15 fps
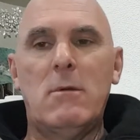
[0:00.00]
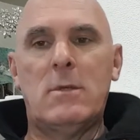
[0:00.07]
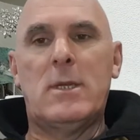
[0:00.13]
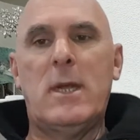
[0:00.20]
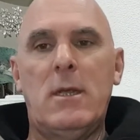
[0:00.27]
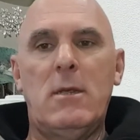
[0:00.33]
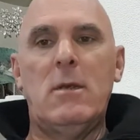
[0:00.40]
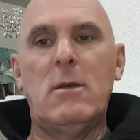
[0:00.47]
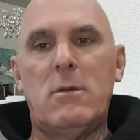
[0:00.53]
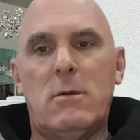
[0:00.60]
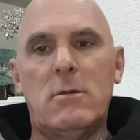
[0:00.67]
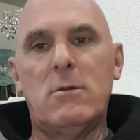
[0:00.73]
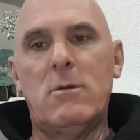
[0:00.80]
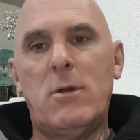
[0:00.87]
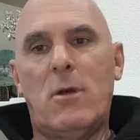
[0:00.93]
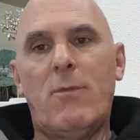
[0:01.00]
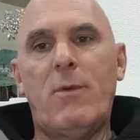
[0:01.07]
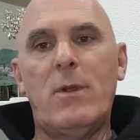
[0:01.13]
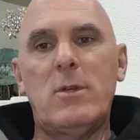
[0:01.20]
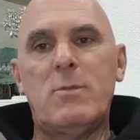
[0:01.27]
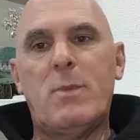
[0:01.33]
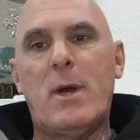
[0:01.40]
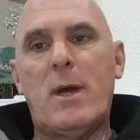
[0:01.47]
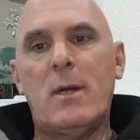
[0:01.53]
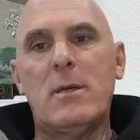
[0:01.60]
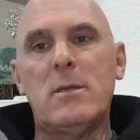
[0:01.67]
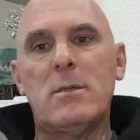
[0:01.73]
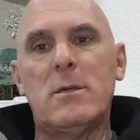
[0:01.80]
taking your dog to an off-leash park is